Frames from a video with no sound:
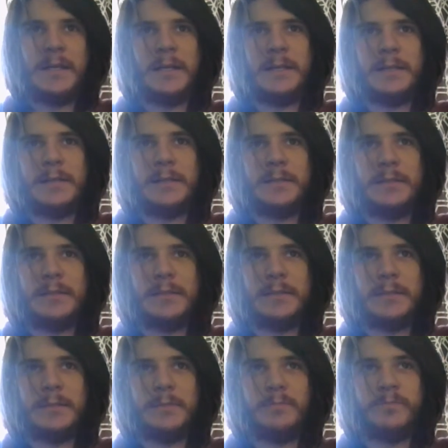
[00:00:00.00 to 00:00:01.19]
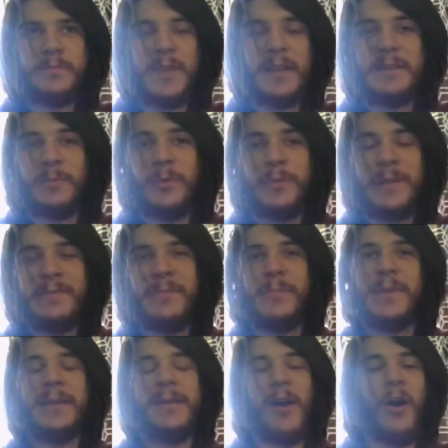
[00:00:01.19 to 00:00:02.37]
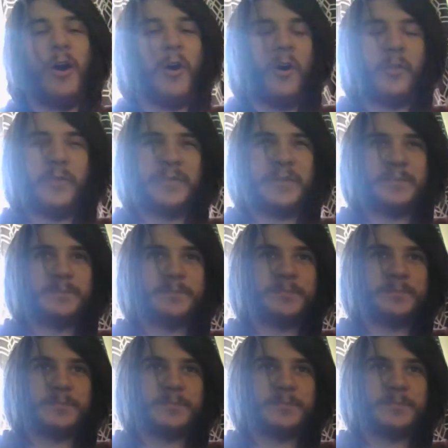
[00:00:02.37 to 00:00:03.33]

and it won't even be all of it.